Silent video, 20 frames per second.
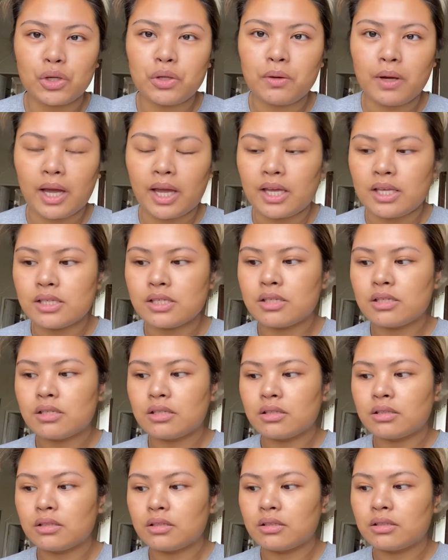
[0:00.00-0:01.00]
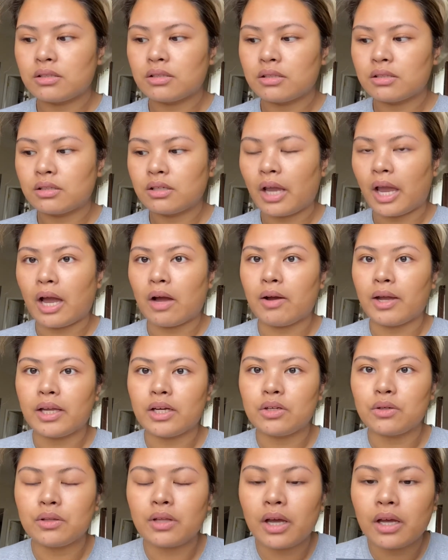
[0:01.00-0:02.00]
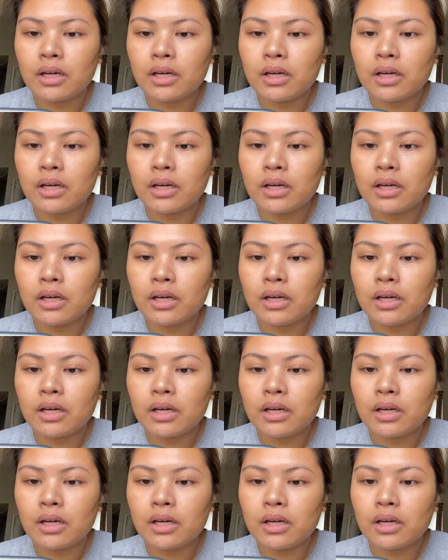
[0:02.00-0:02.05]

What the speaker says: guys how I do that.